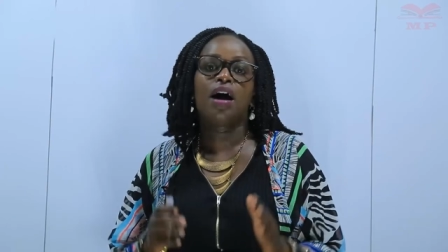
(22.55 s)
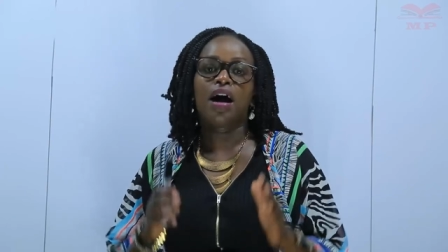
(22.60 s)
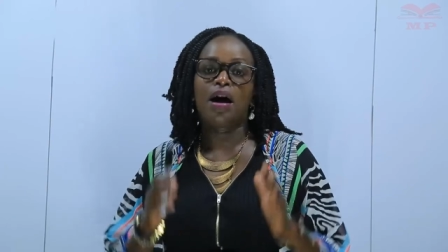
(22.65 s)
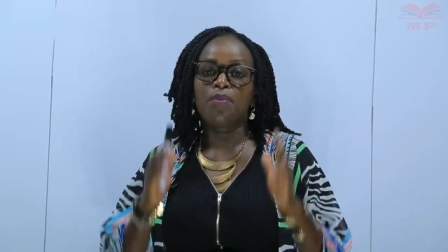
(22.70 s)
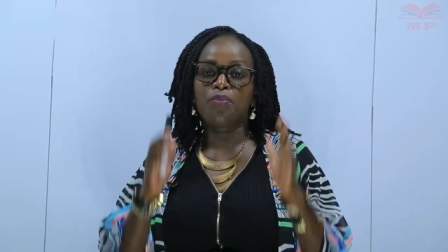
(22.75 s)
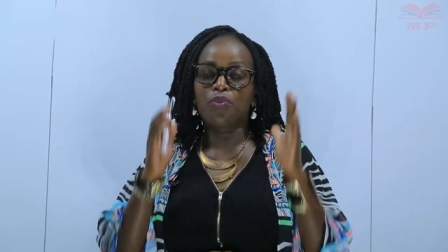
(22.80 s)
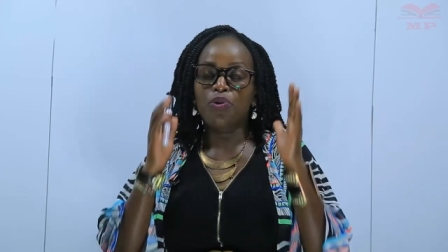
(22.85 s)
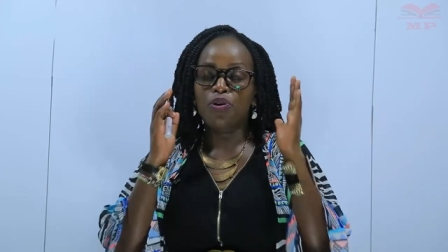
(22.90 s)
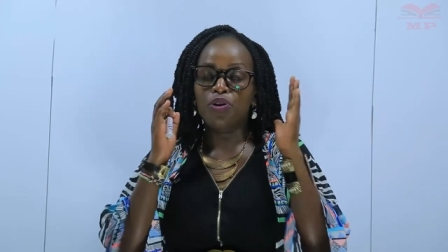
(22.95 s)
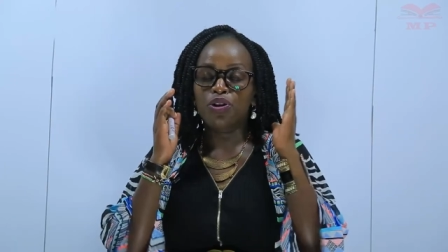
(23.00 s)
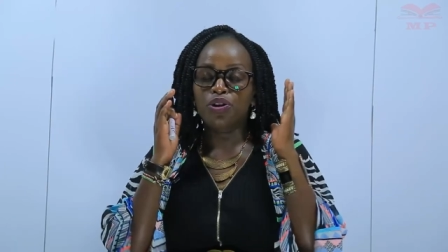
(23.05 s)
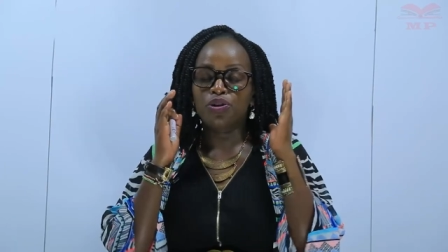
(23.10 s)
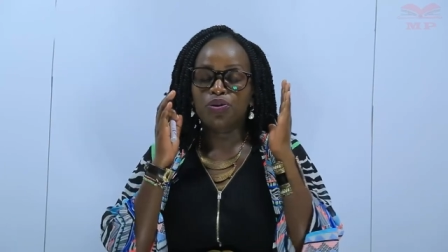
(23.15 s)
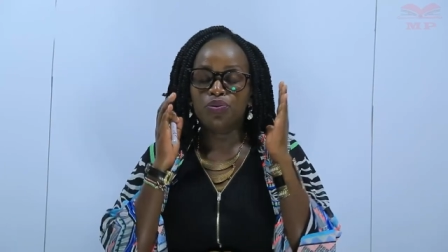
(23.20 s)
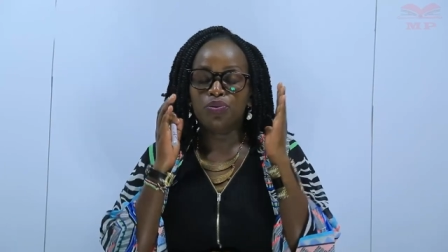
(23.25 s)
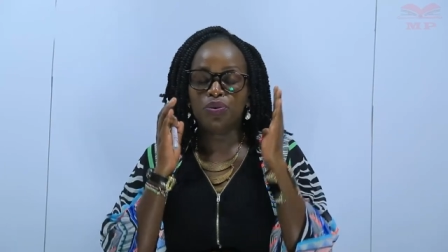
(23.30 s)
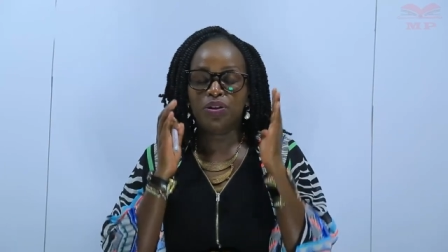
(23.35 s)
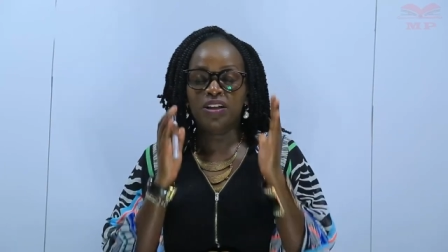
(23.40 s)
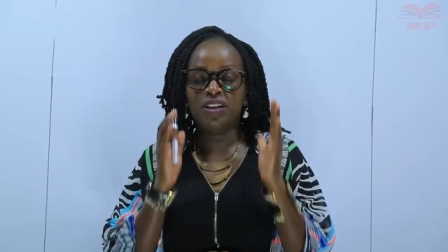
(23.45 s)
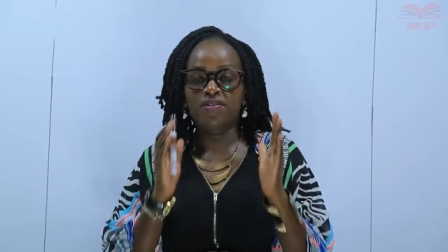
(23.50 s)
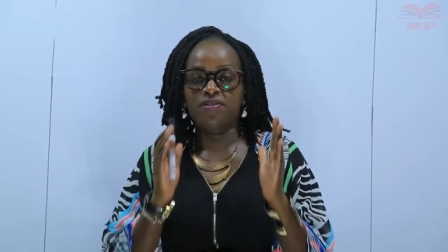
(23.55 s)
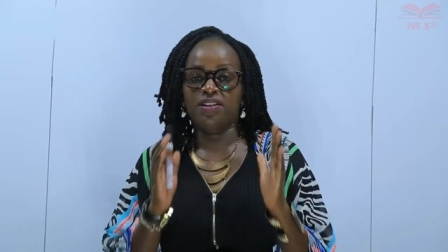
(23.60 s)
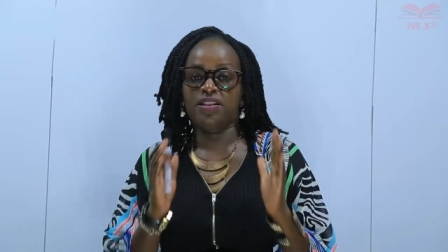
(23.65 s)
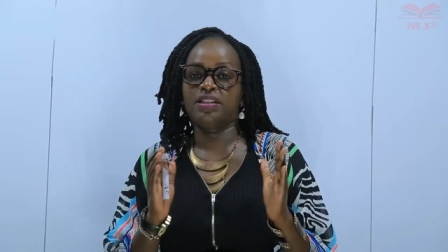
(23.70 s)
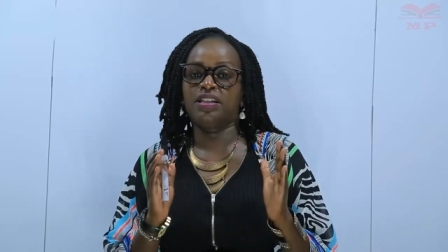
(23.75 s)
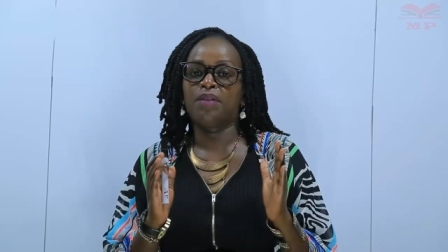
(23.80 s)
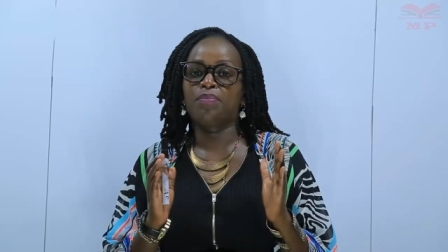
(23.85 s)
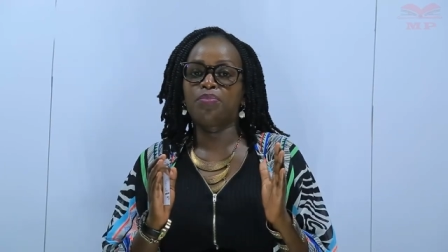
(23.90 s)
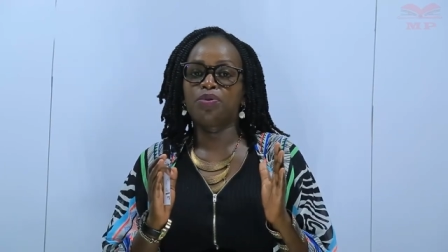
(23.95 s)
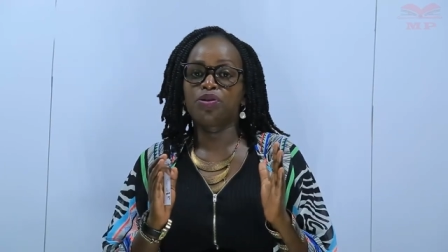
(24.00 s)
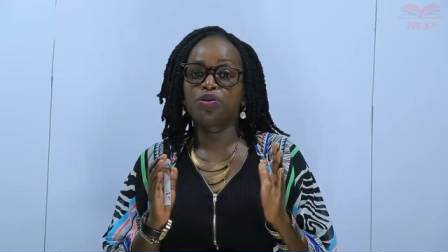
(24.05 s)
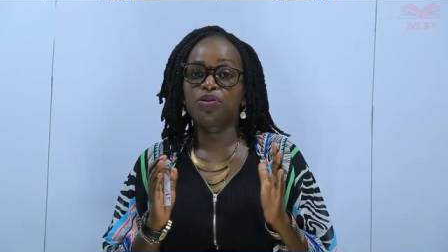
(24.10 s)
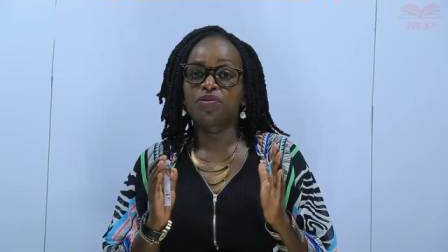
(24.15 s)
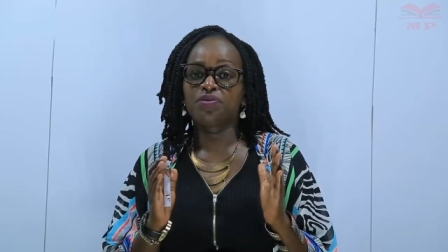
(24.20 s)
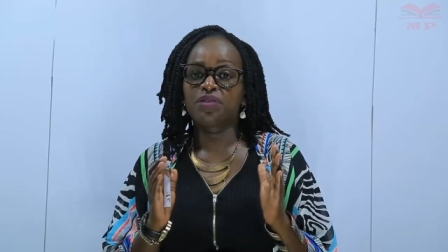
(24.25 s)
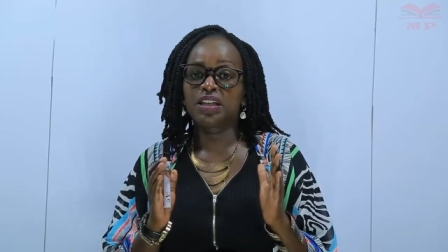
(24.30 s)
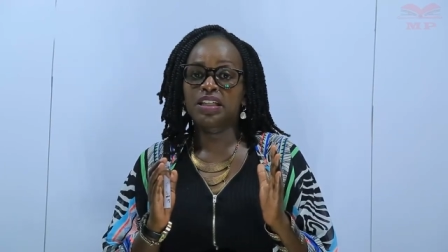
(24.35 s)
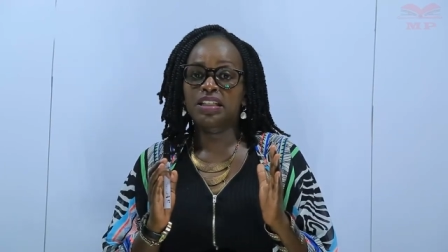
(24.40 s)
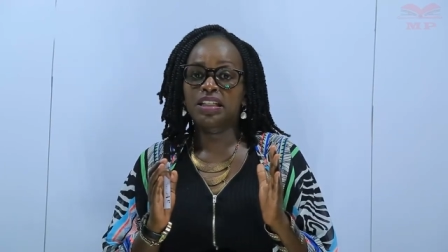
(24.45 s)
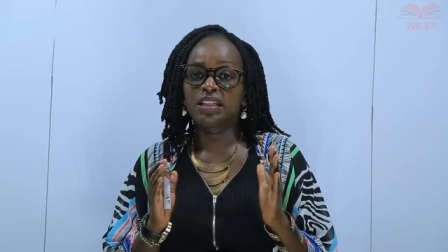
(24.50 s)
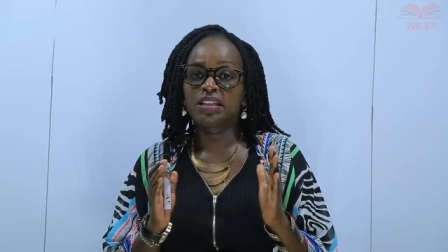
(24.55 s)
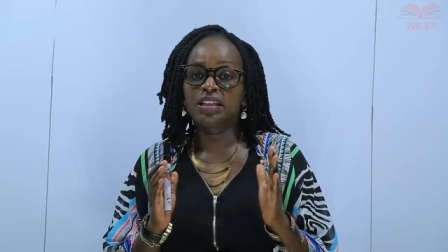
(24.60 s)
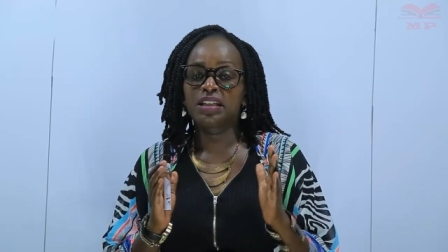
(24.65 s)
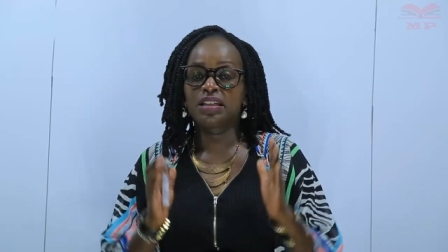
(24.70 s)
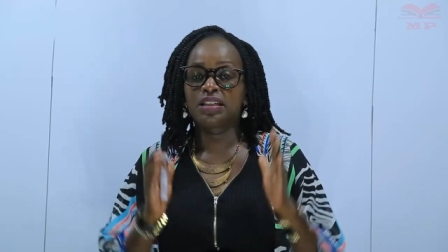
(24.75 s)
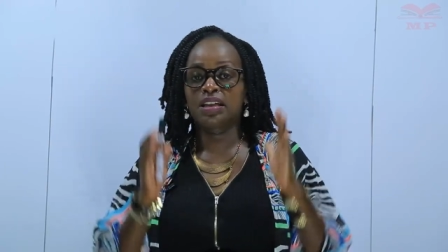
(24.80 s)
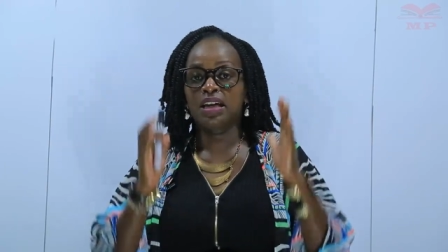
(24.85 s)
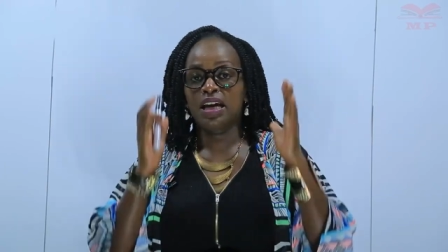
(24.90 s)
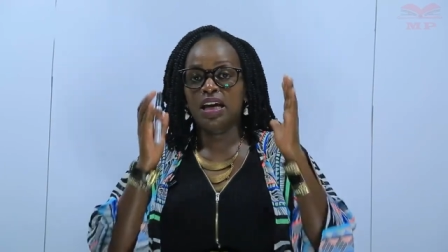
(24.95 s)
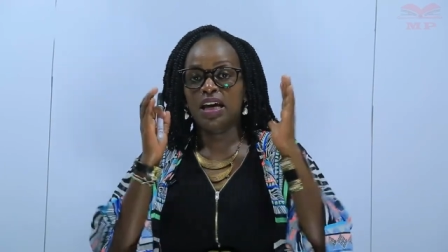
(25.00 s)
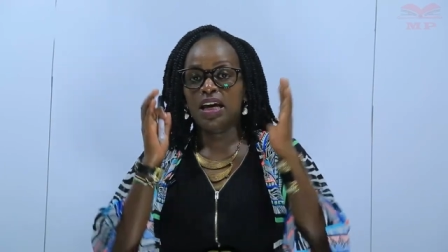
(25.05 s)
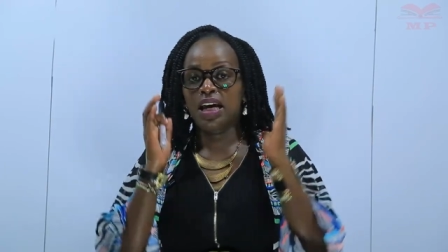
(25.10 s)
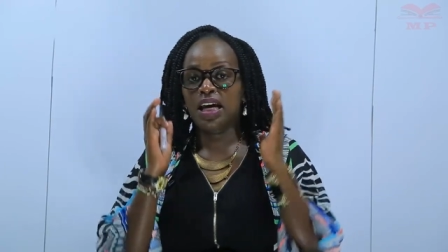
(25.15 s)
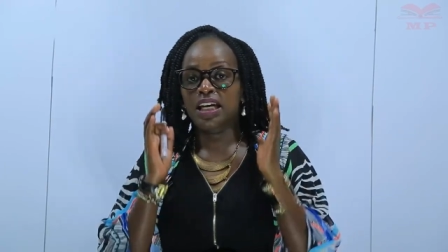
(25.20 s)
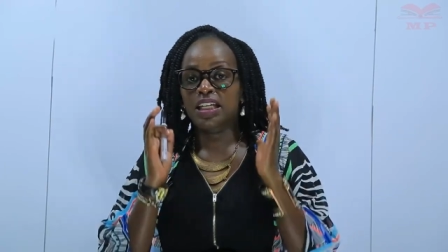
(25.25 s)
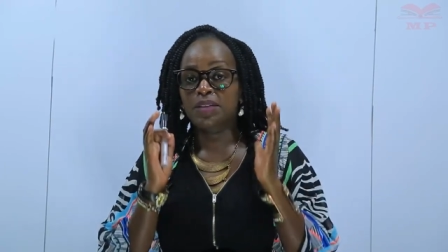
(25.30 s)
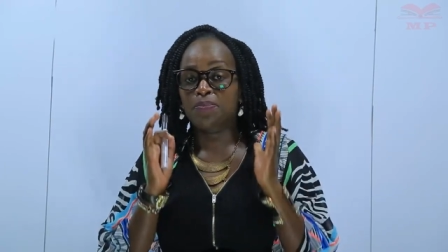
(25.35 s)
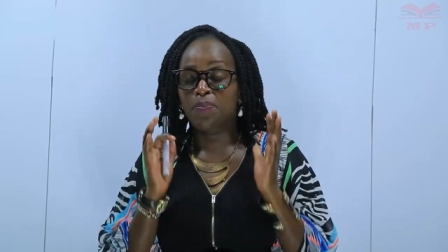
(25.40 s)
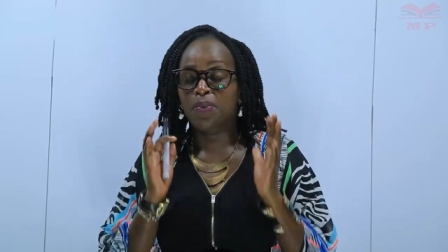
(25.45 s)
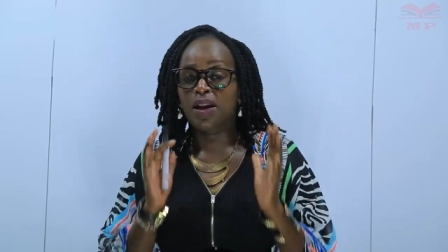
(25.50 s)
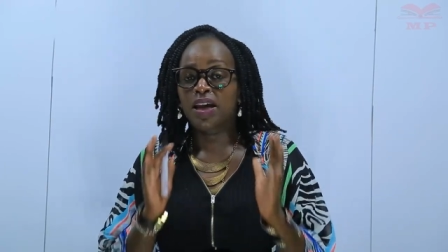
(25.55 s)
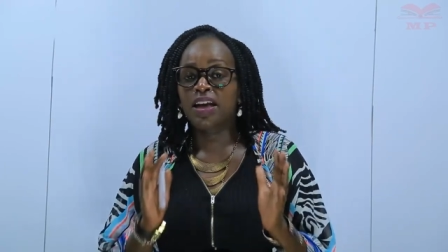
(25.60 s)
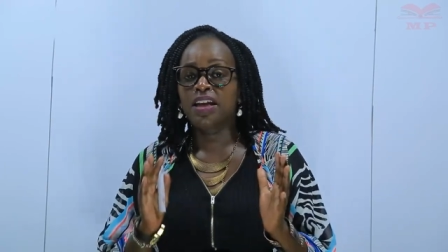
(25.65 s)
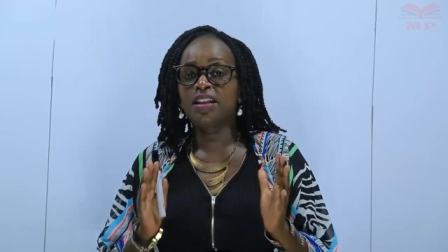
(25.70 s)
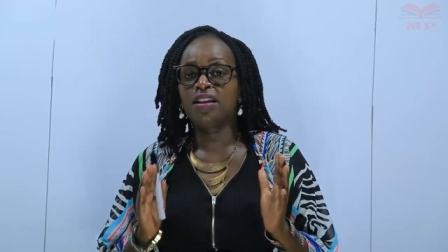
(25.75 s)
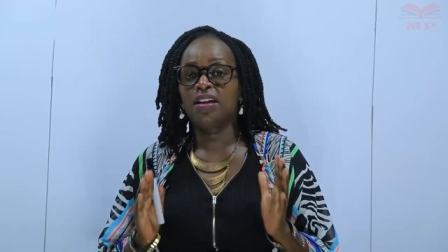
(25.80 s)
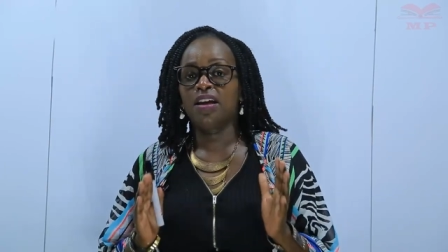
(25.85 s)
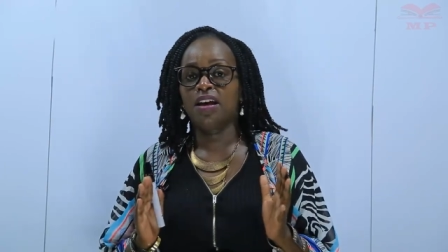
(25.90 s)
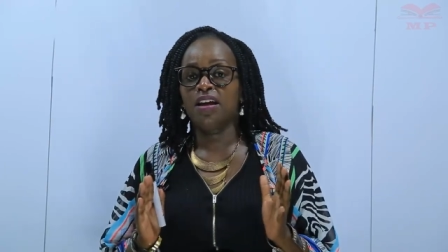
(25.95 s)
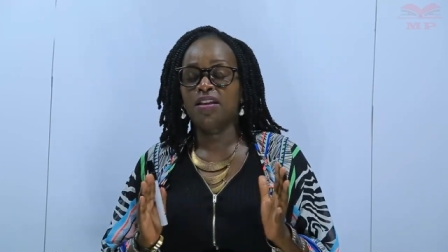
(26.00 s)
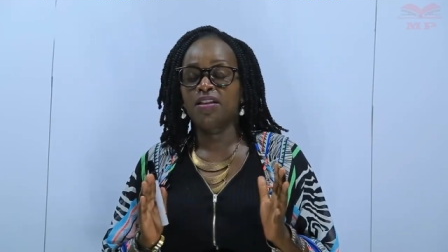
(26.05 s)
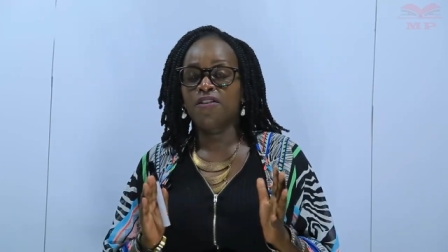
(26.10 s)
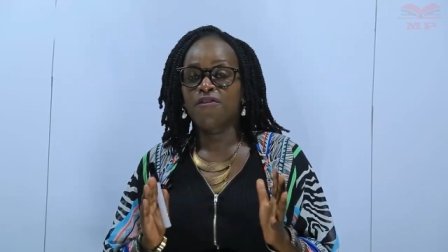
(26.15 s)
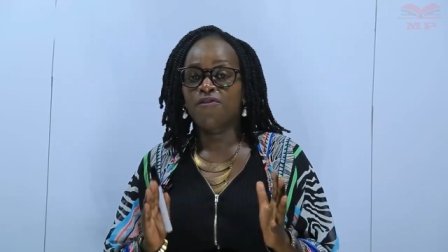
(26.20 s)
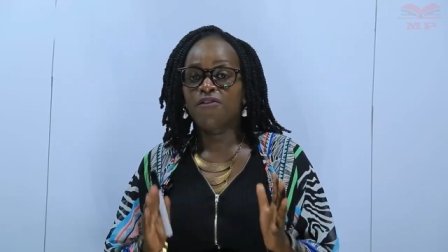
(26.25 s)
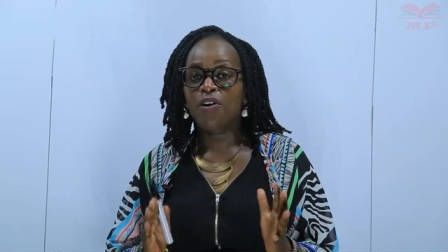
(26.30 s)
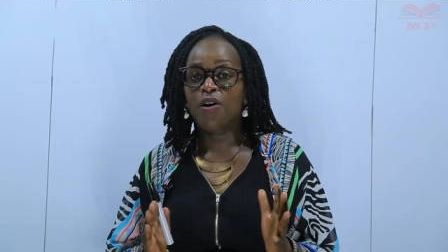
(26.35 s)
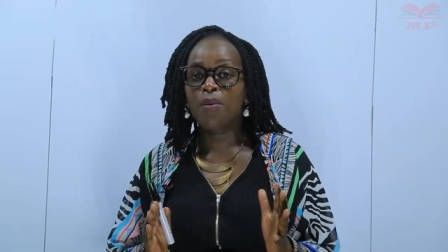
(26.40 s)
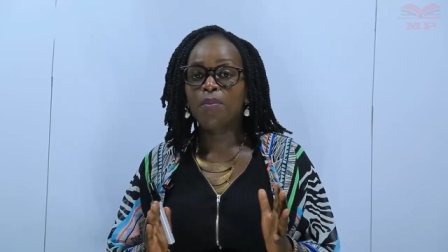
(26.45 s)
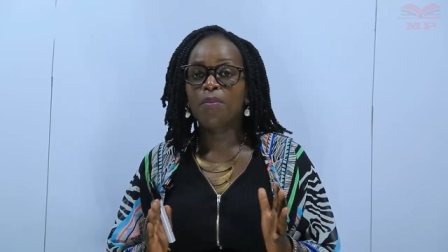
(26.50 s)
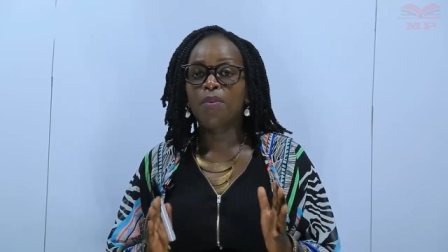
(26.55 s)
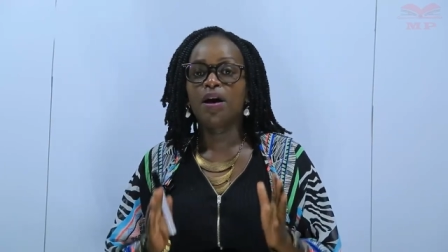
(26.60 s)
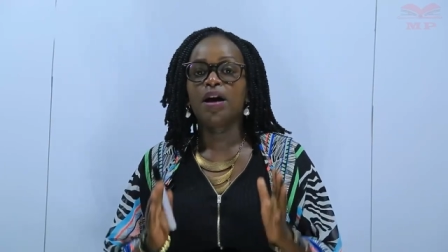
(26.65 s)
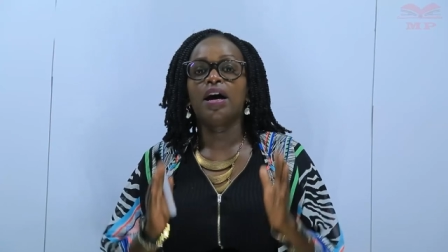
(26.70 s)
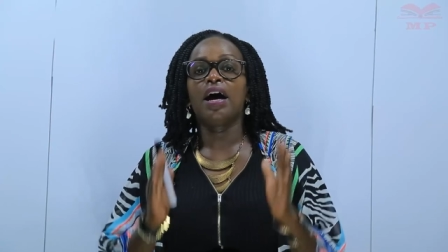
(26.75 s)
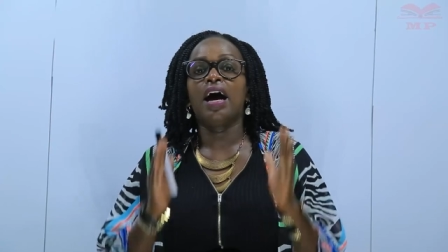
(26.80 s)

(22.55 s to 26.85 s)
I'm going to give examples of sentences, explain the form,